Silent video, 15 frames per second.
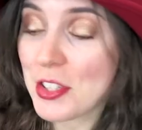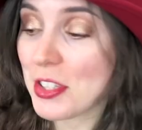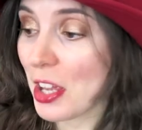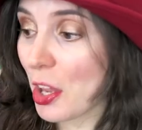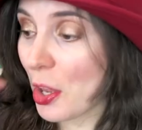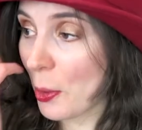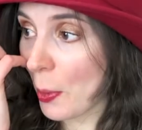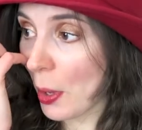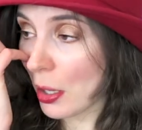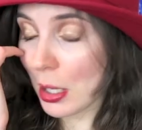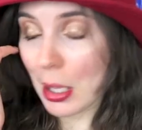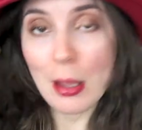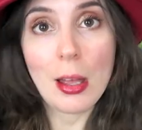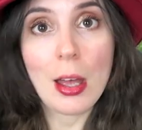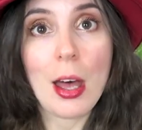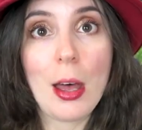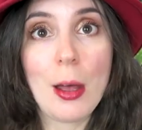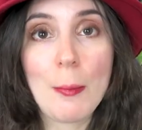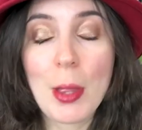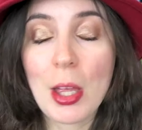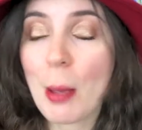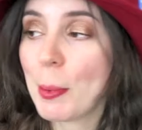So
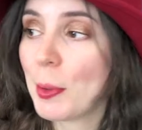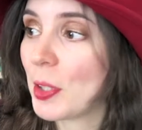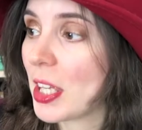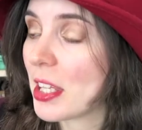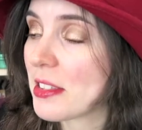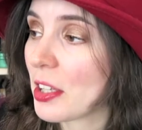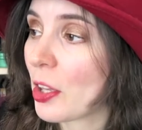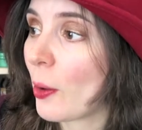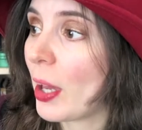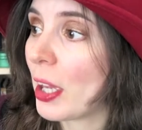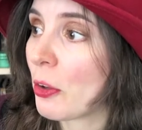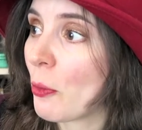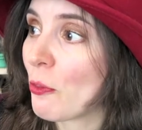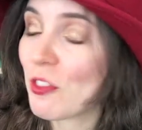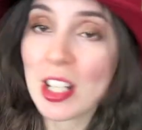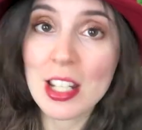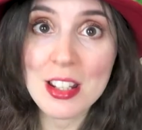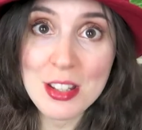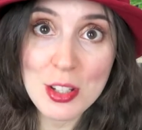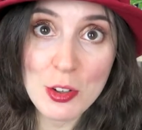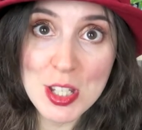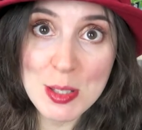a couple of years ago I got really
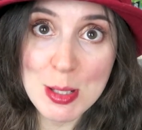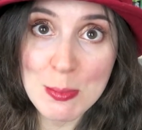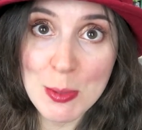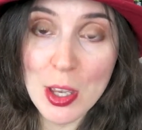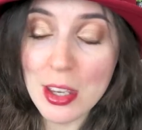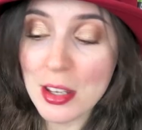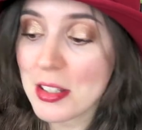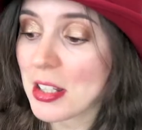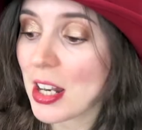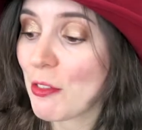into Christmas books,